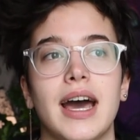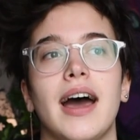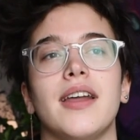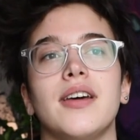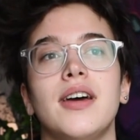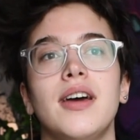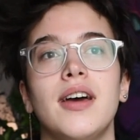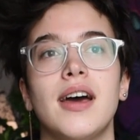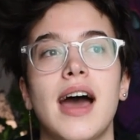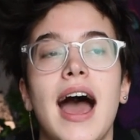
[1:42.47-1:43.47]
had
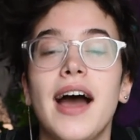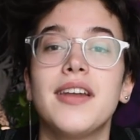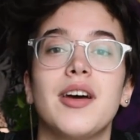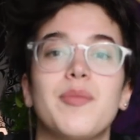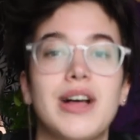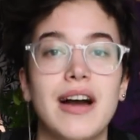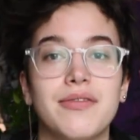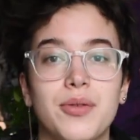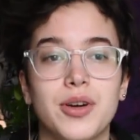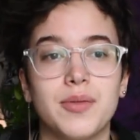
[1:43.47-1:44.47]
a
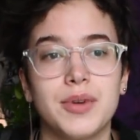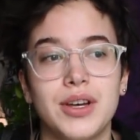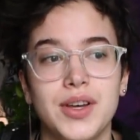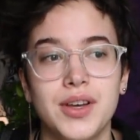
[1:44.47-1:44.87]
platform